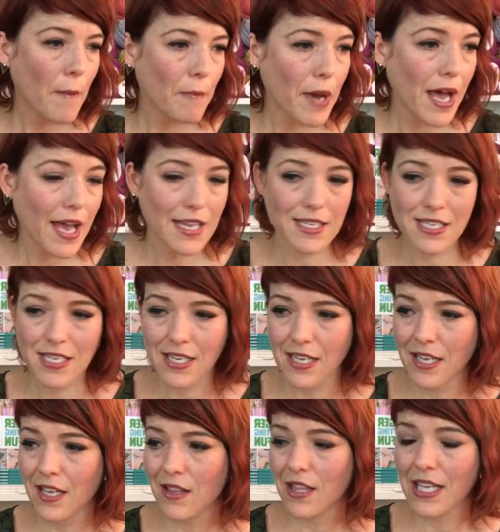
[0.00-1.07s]
But
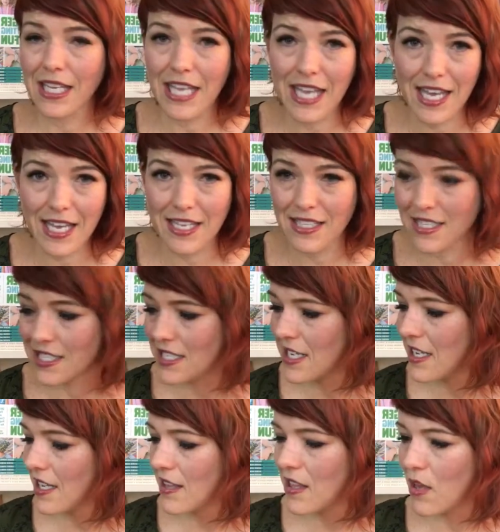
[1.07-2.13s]
the kits
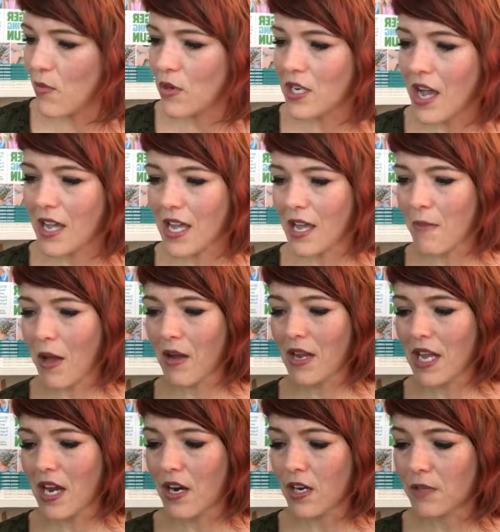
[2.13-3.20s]
that we're talking about
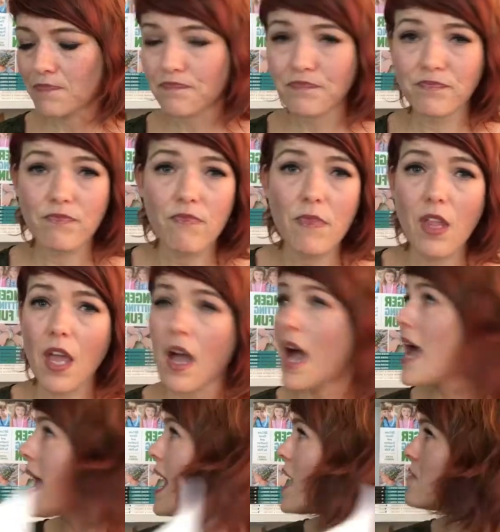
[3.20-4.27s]
here,
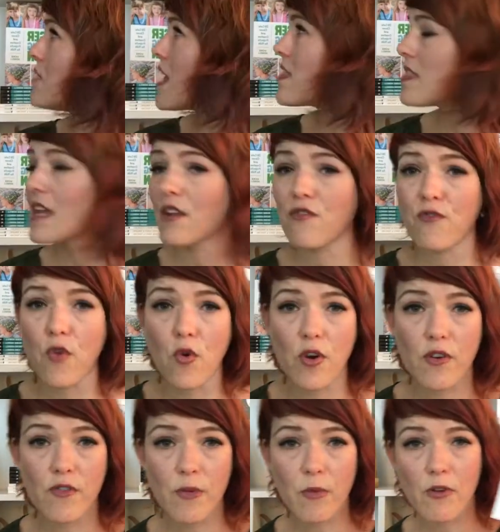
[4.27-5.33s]
I have, I think four
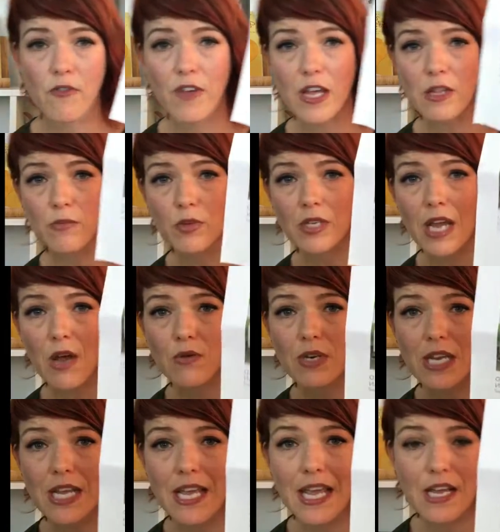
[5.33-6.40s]
of them are available now,
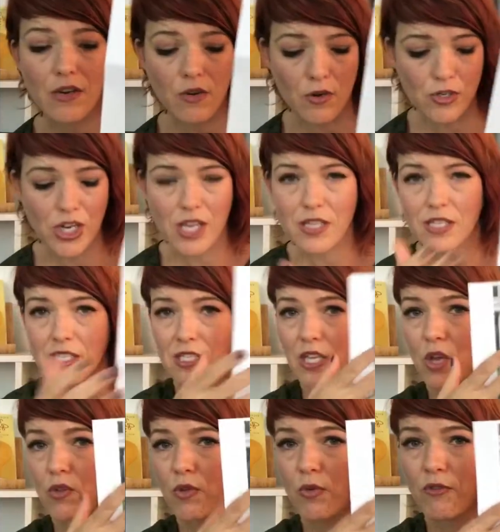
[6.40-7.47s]
knit and crochet. This is the
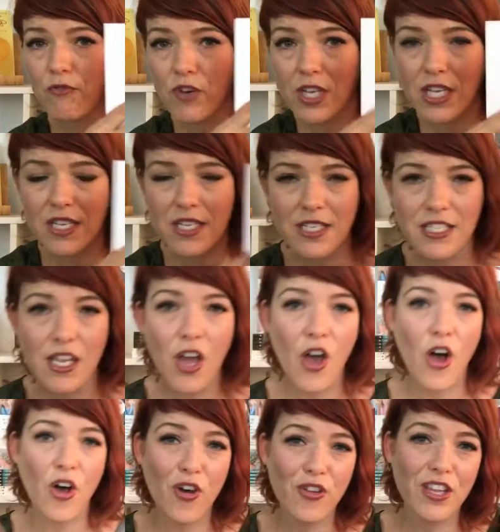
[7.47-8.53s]
only one for kids.
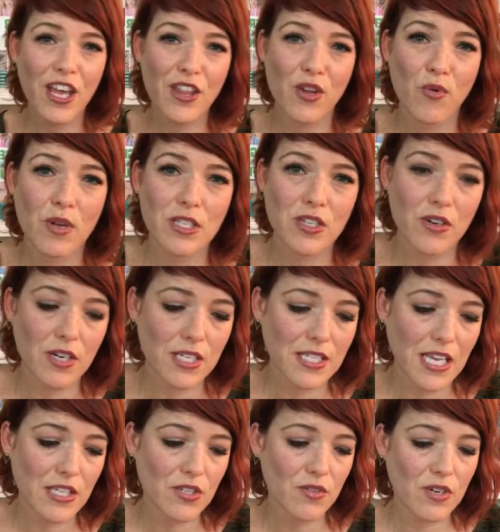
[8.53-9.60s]
All the other ones are
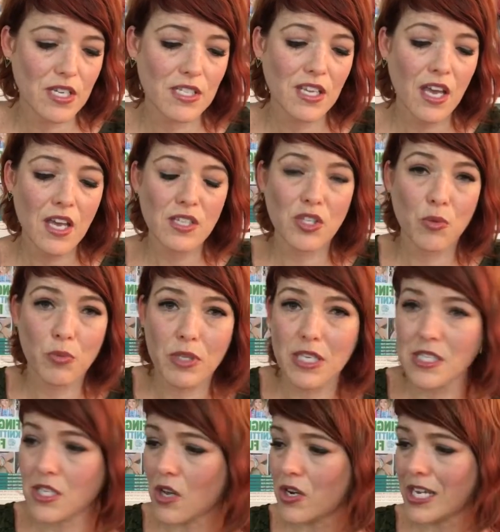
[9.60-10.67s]
accessories. So
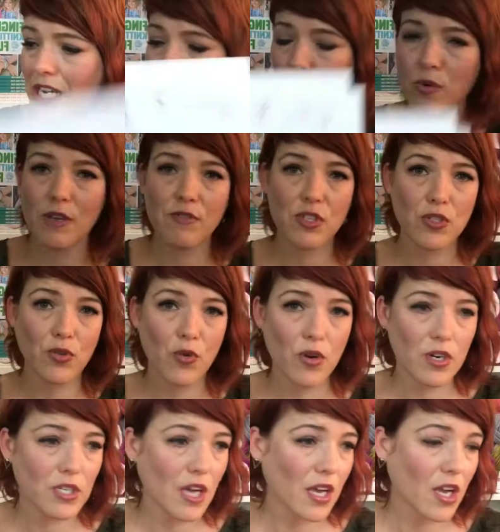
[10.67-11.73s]
please go to interweave
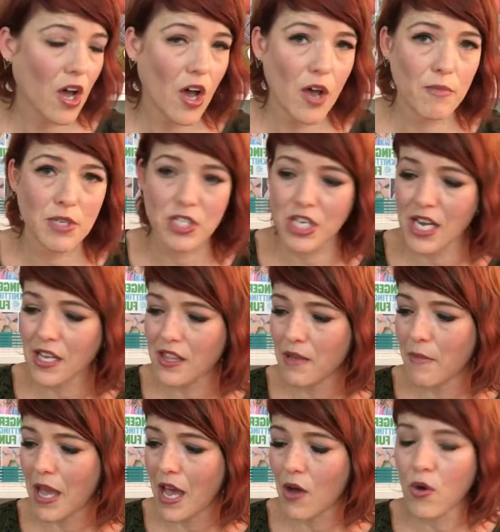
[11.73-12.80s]
store dot com and check them
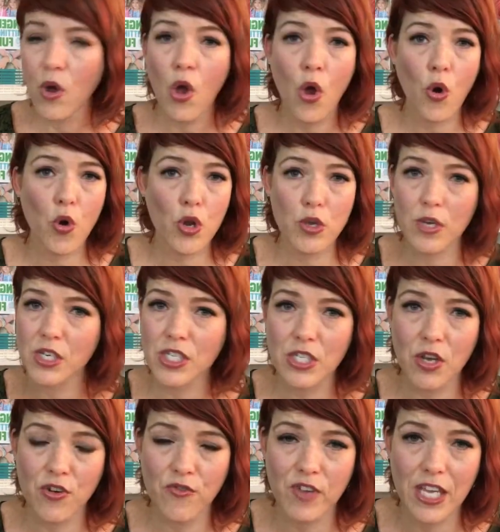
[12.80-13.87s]
out. Or you can just
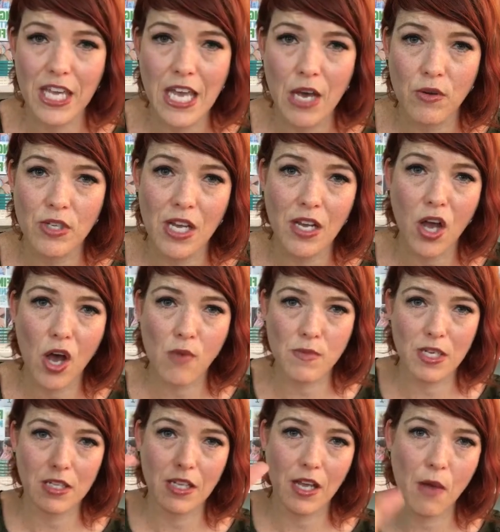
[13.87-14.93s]
go to vickie howell dot com
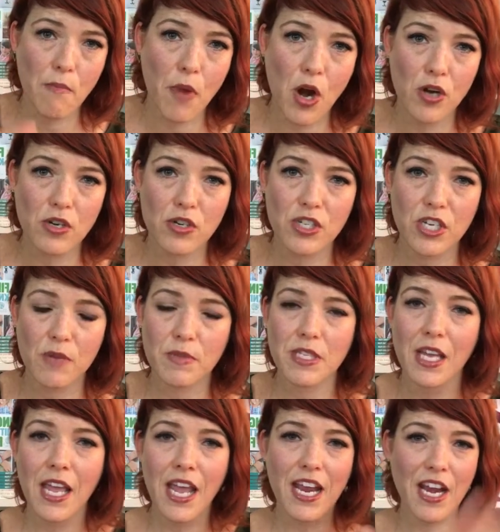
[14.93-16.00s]
and click on partnerships.
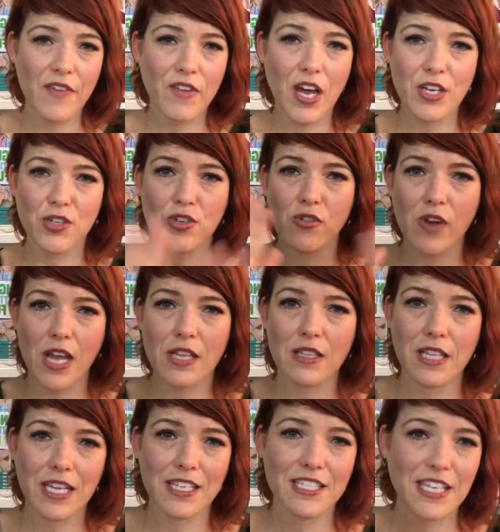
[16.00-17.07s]
And I've got direct
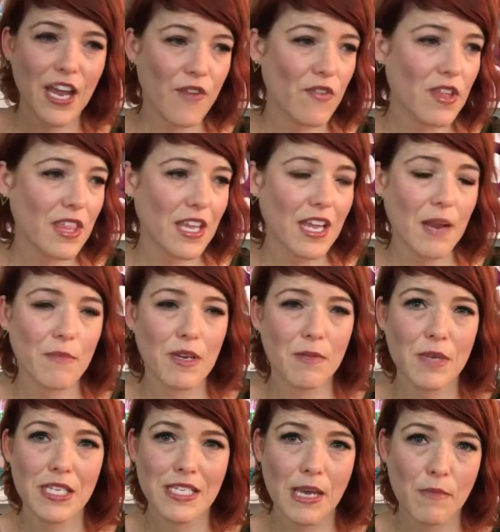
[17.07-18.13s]
links to everything. And I'm going to
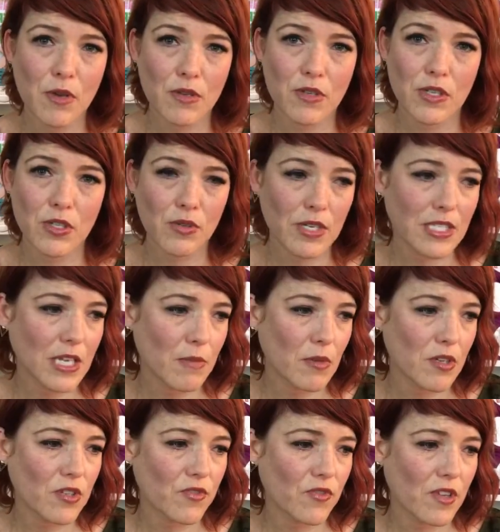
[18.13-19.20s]
be demos, doing
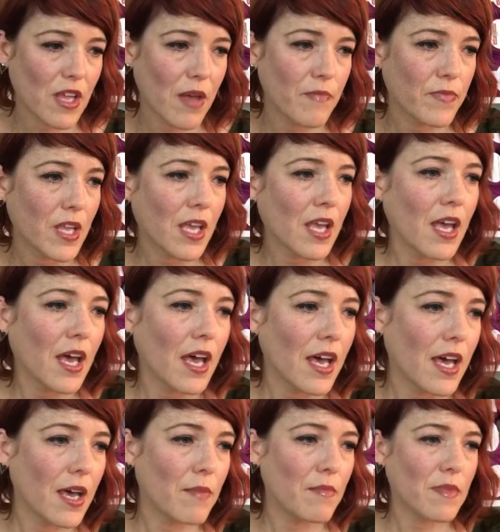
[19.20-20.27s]
demos for them.
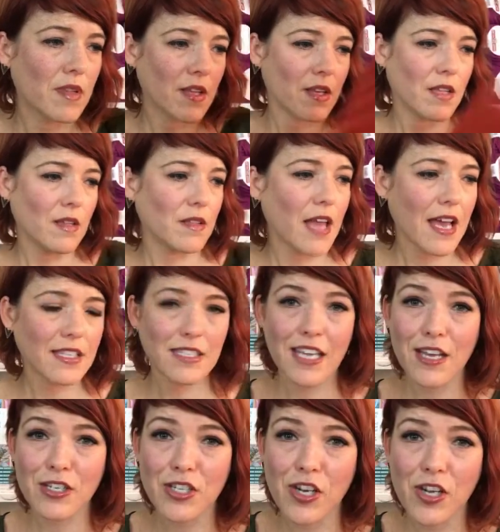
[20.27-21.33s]
Um, lastly,
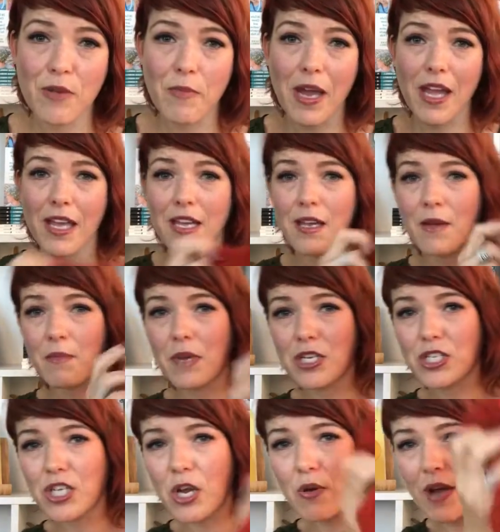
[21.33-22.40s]
I'll show you my, my
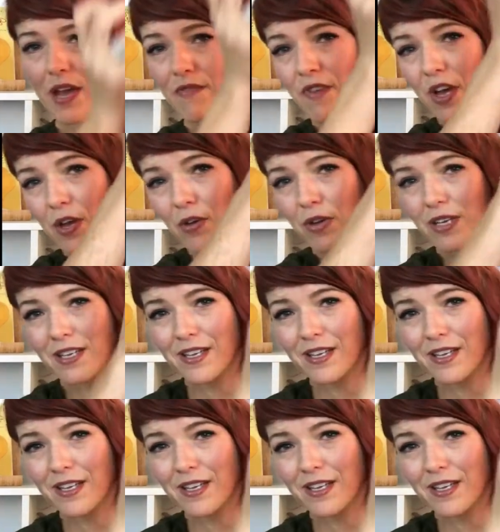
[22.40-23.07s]
show F O,